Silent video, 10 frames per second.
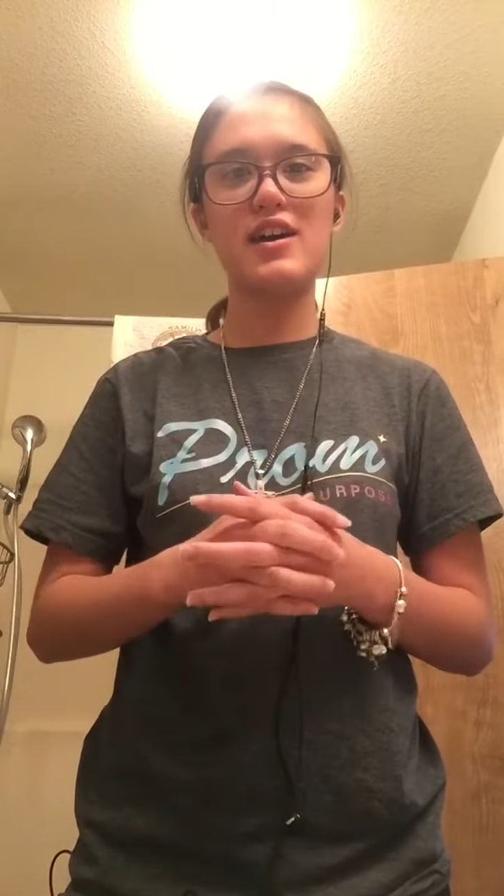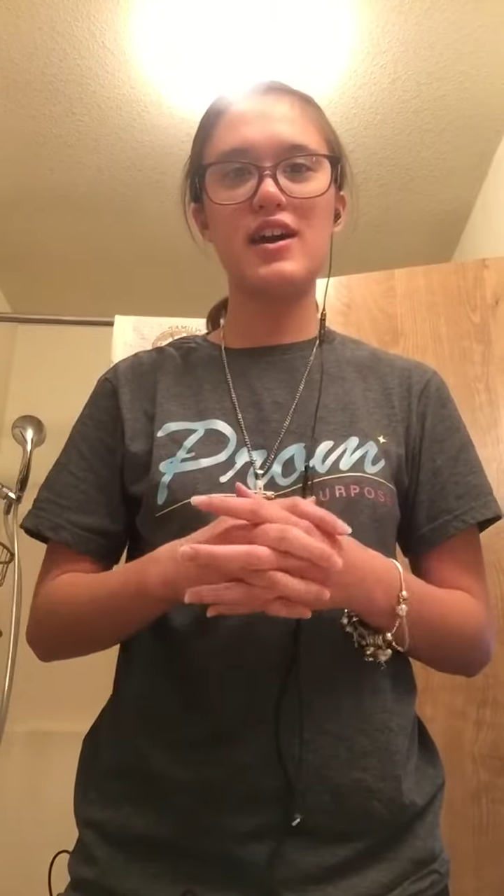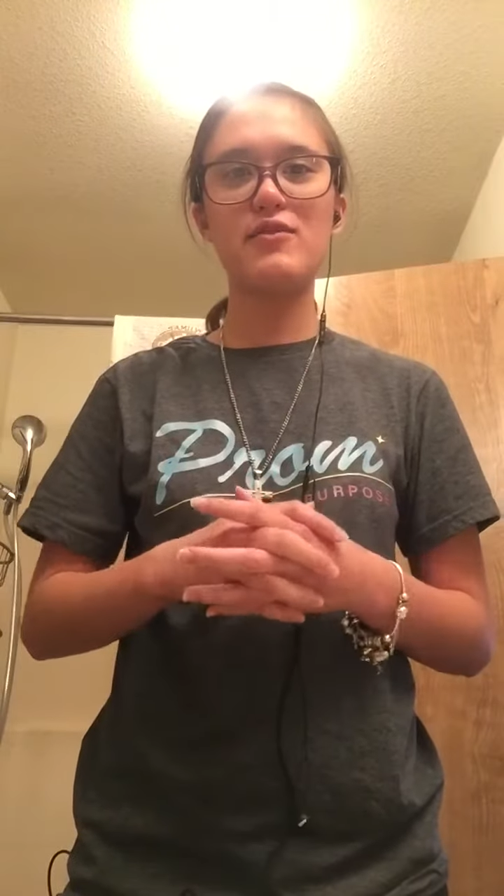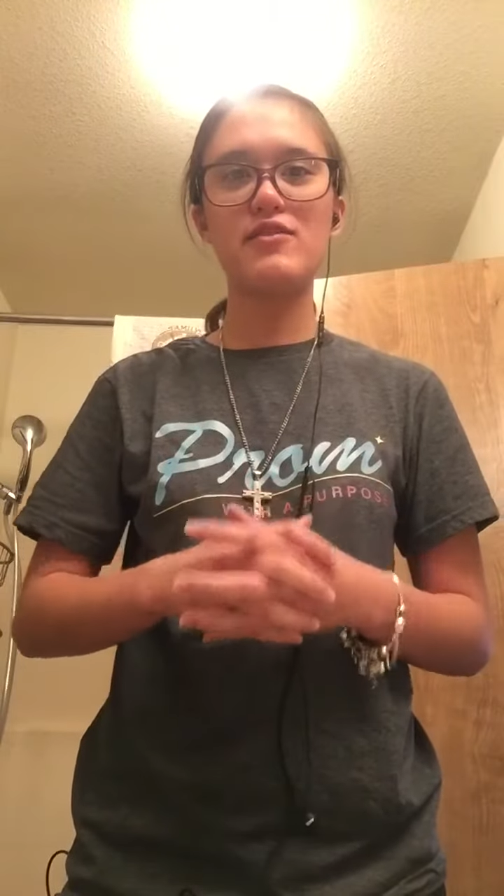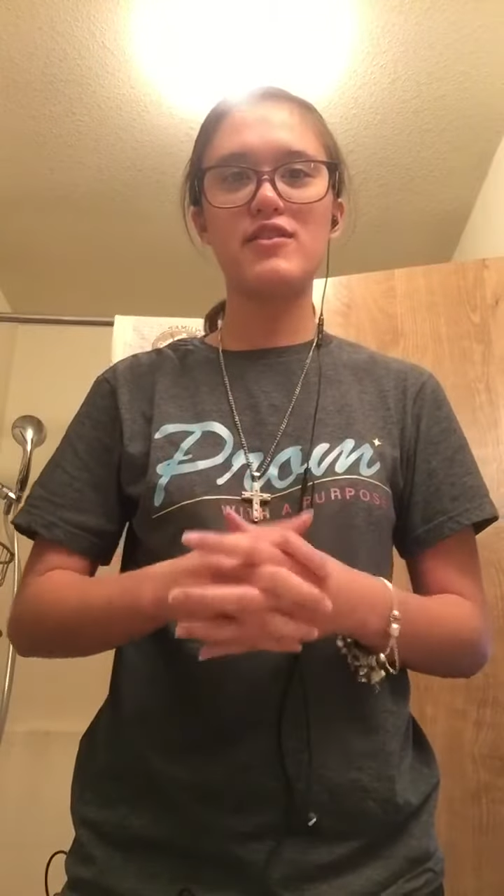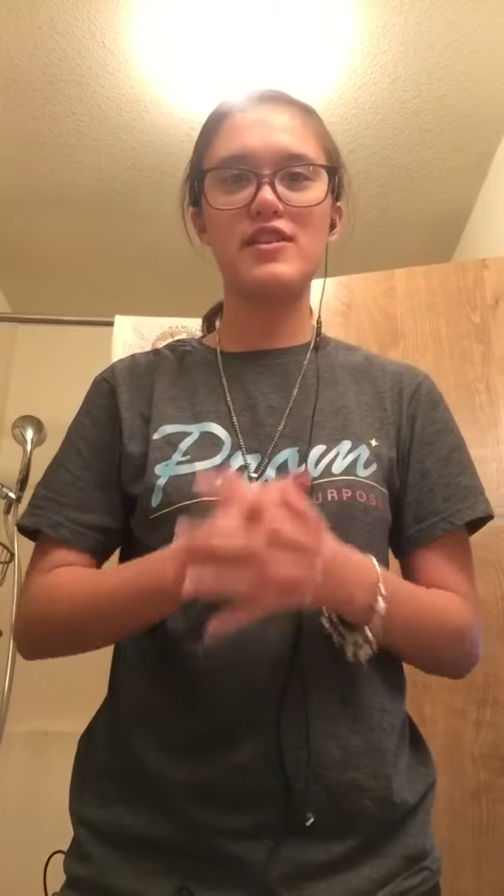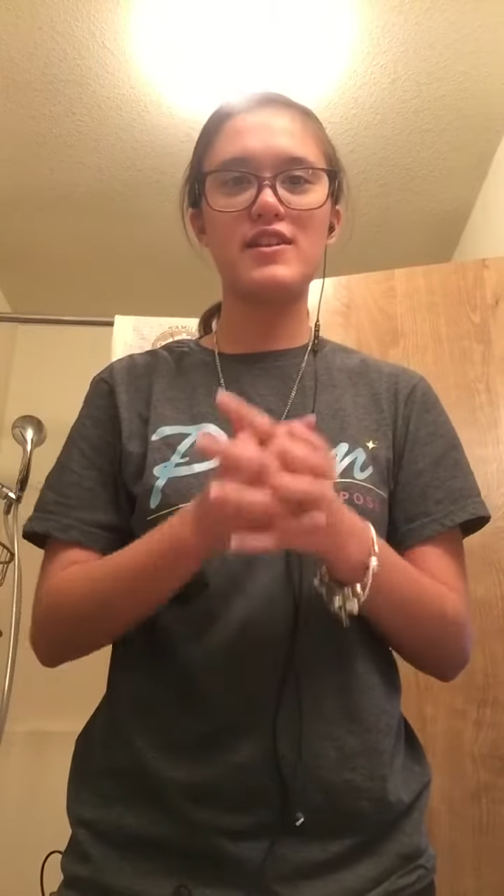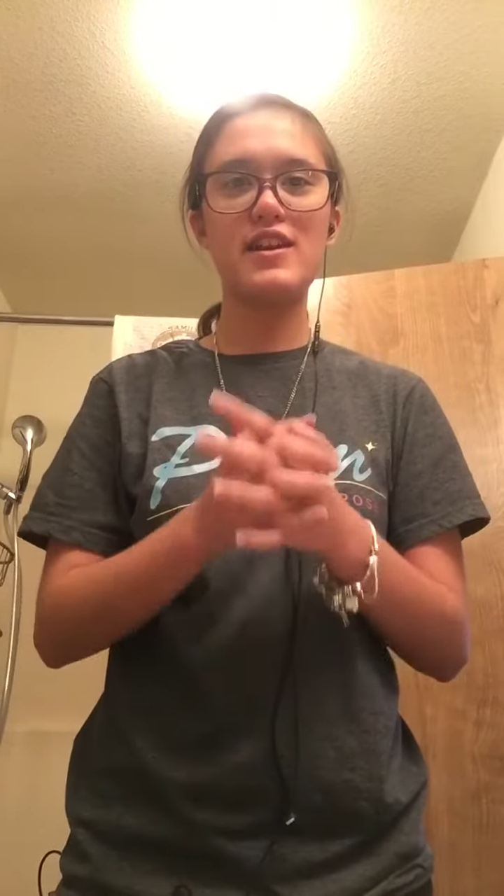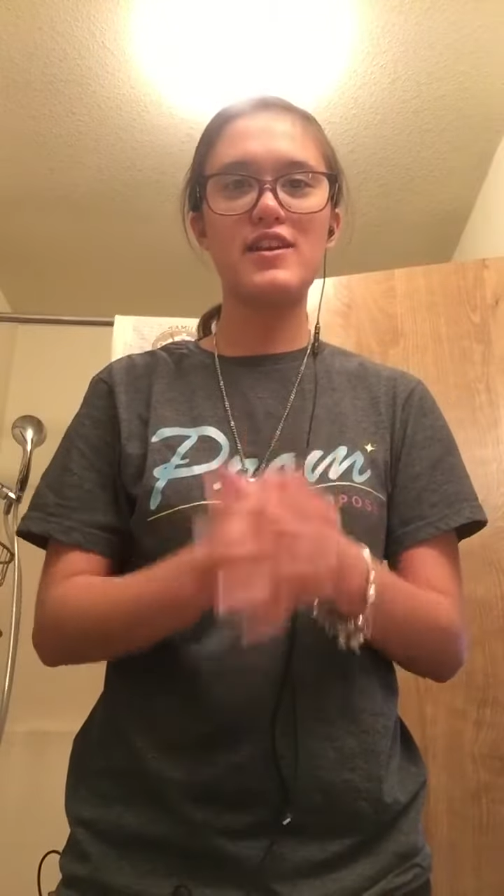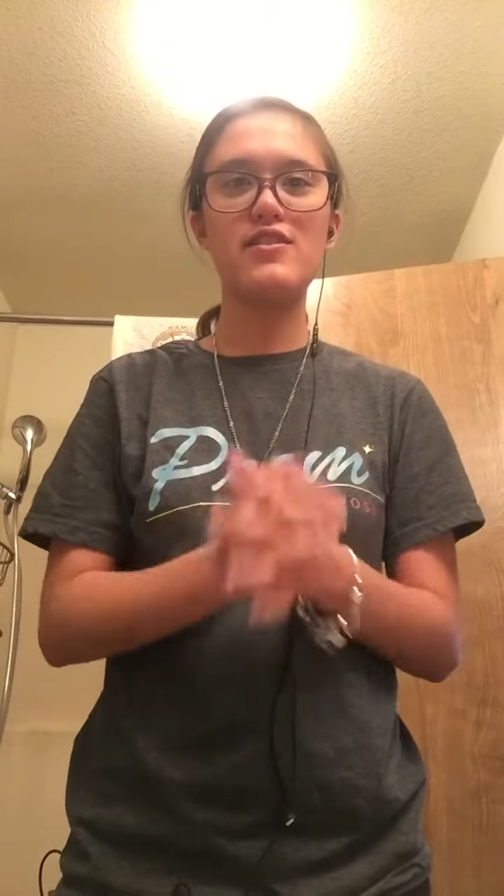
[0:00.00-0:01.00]
I'm
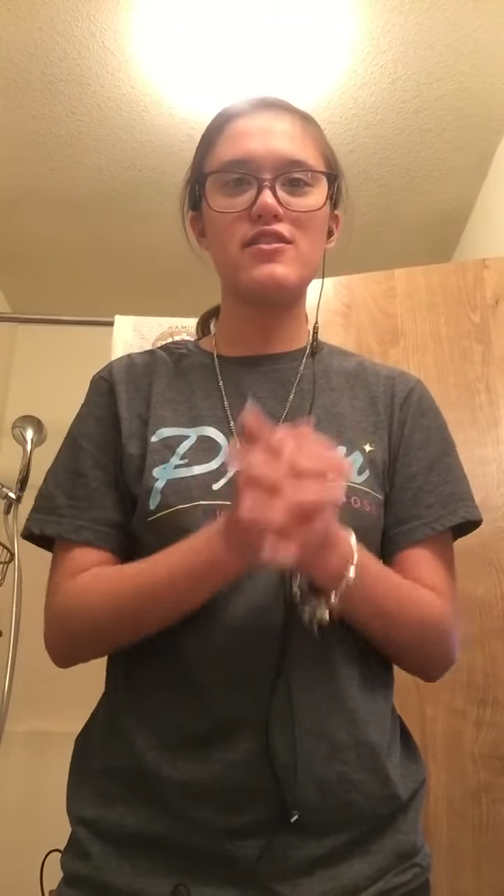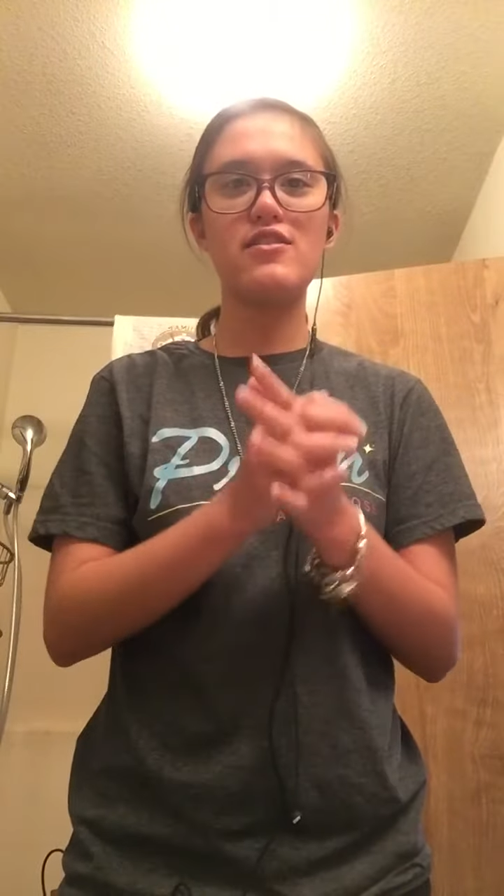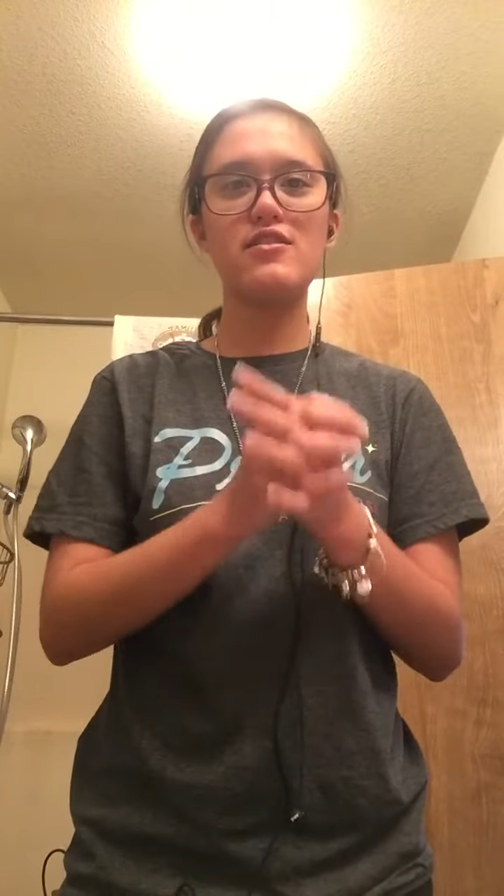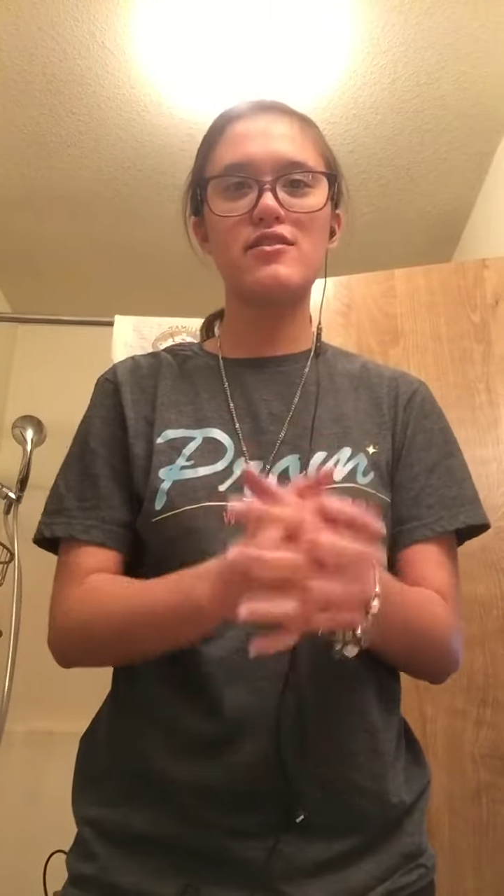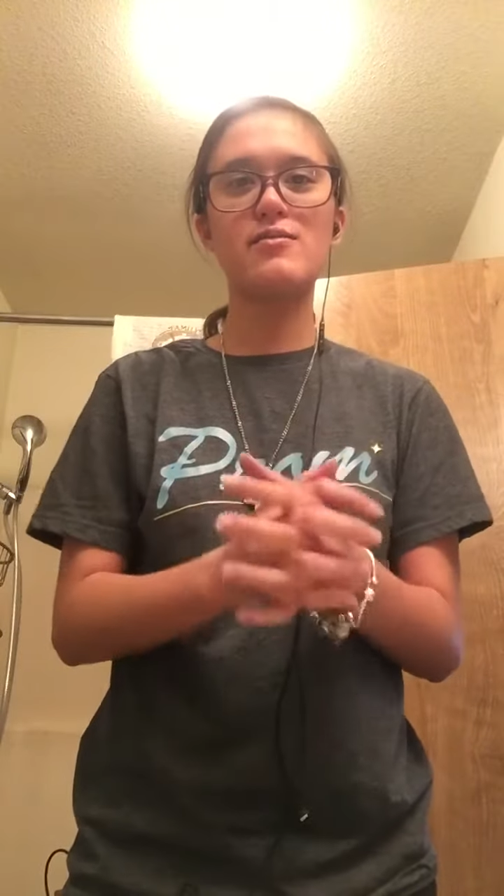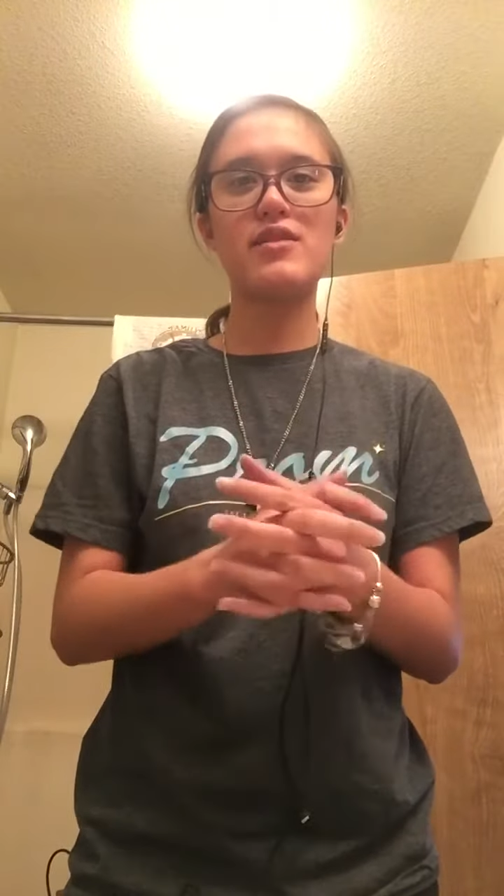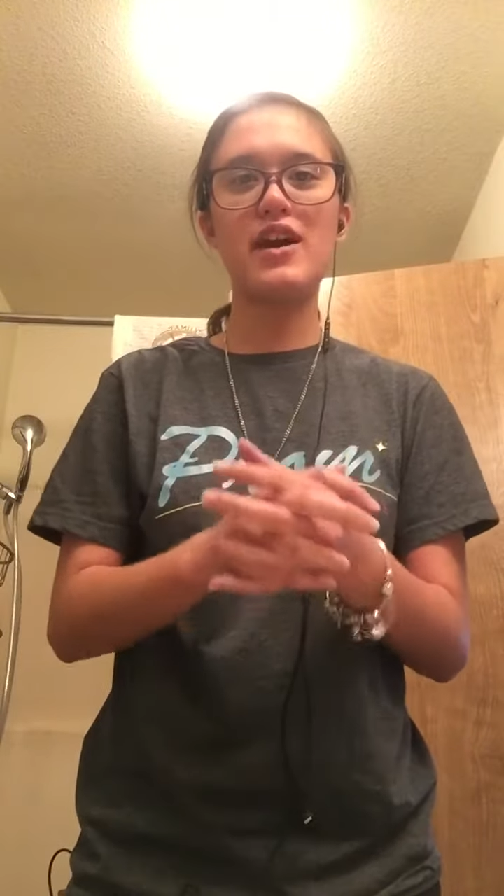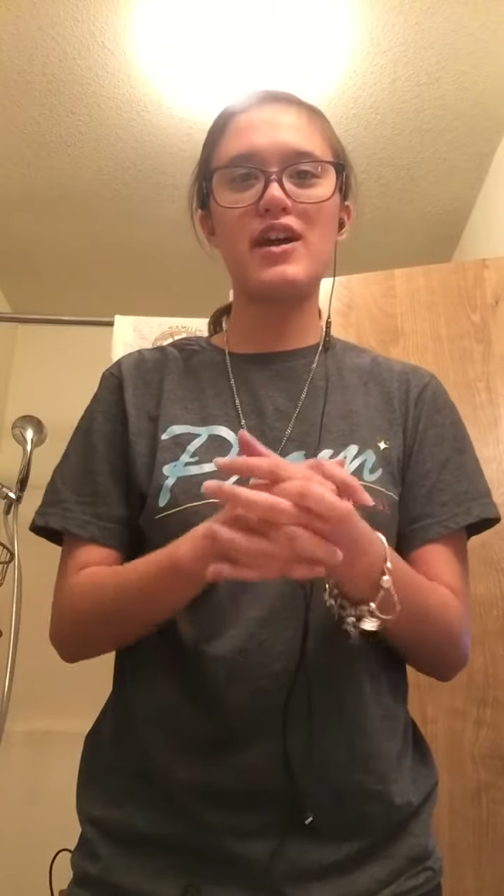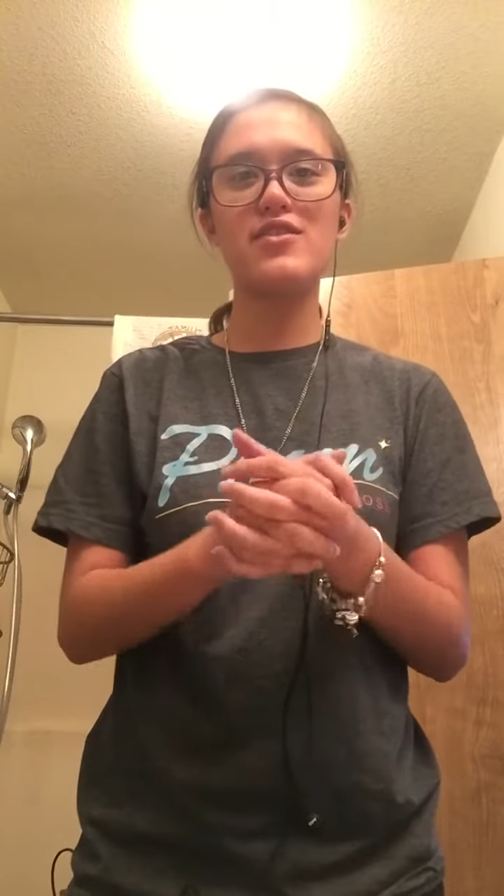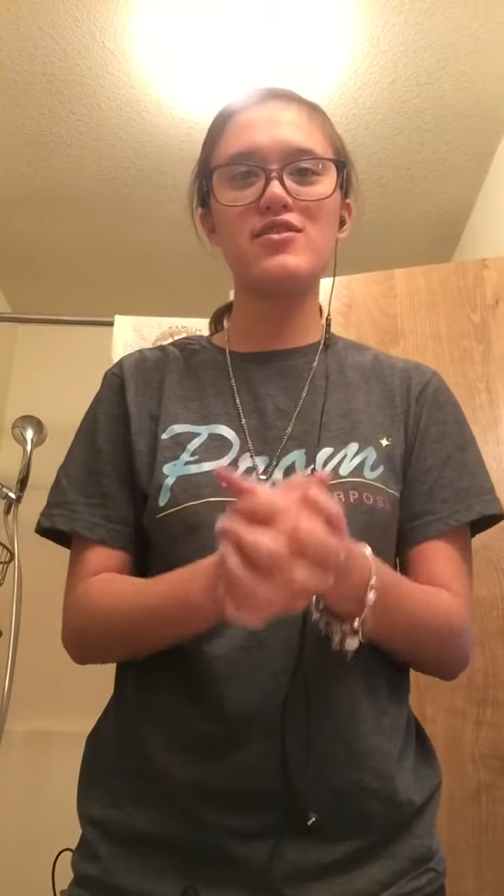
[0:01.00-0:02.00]
with another YouTube
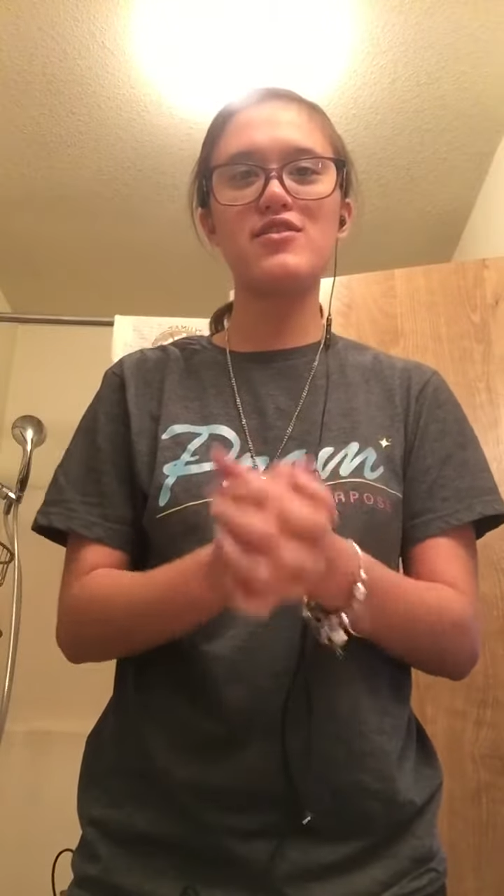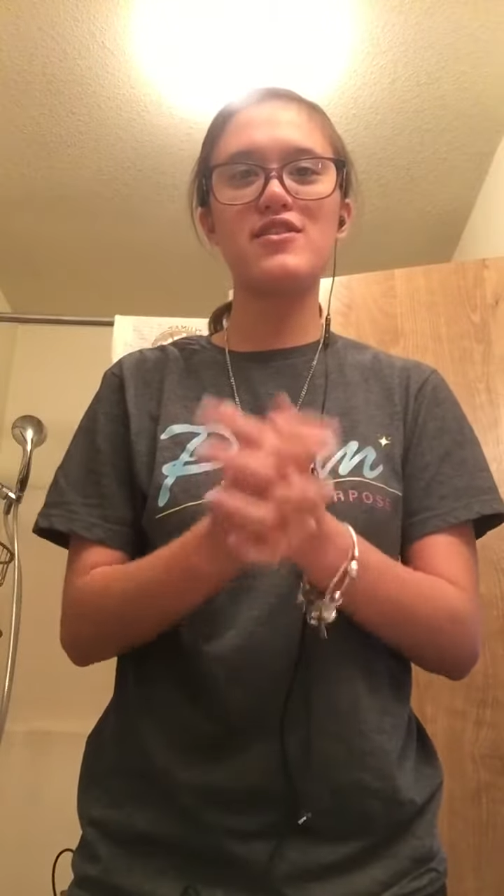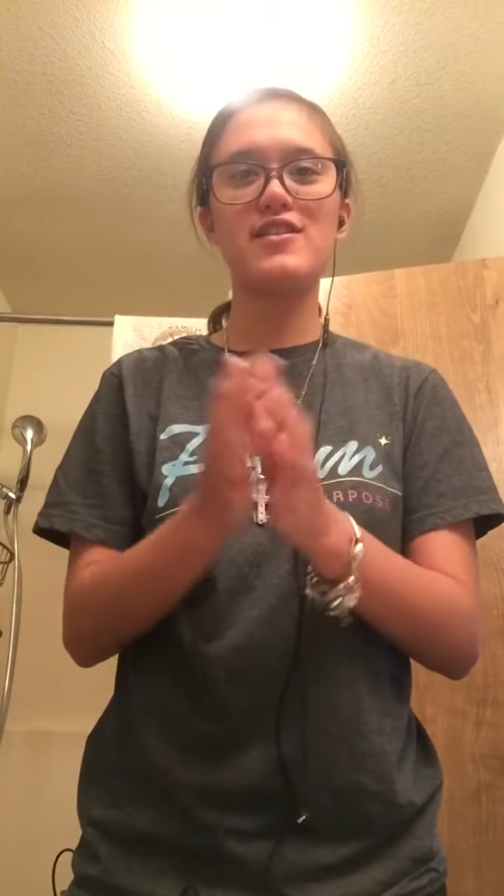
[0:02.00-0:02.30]
channel.